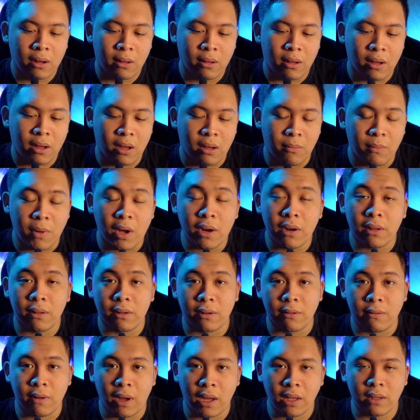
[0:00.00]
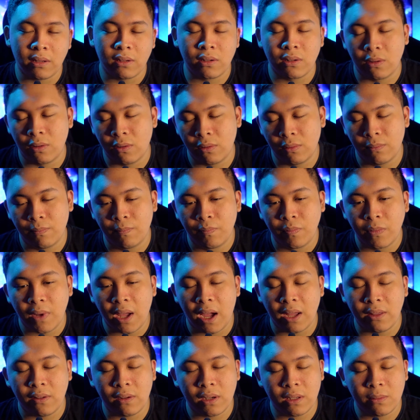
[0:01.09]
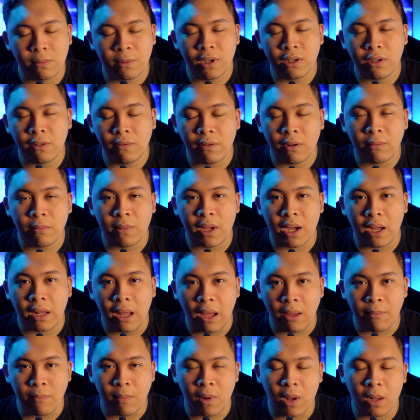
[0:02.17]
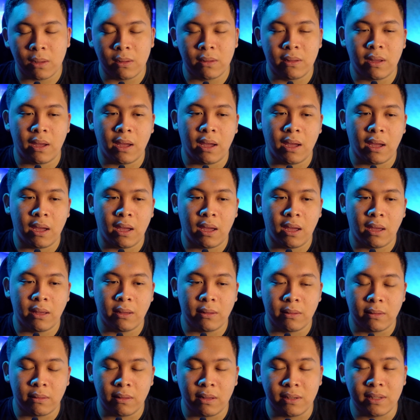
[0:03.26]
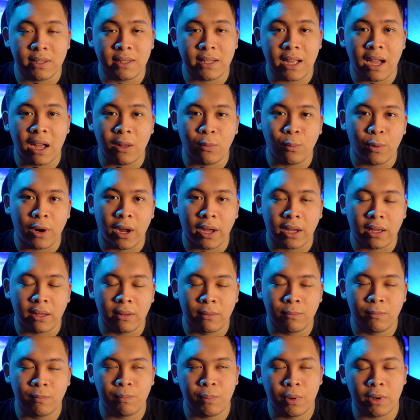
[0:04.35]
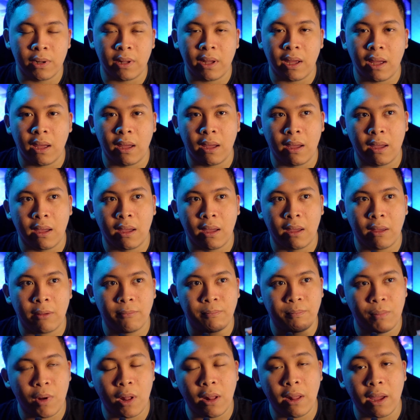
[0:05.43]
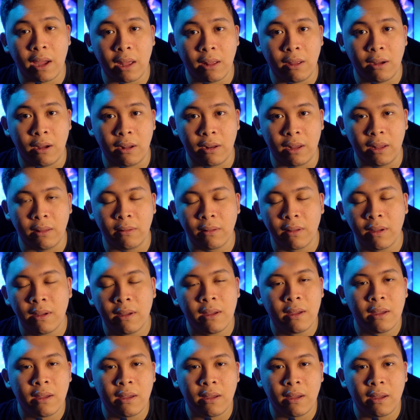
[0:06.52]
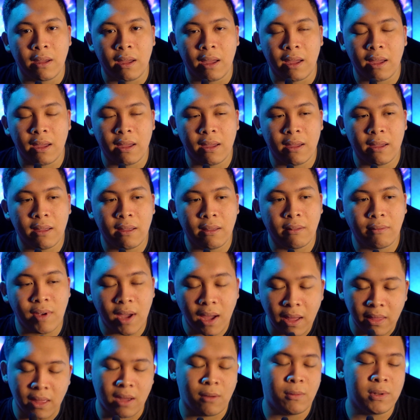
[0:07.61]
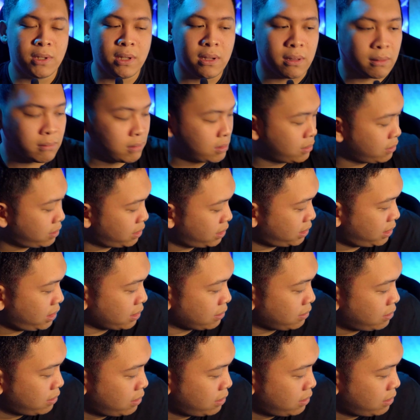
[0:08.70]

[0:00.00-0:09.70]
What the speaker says: monitor, right? So I took inspiration from that. I modeled a little stand where I can put a ball head on it, and yeah, that was it. So this is it.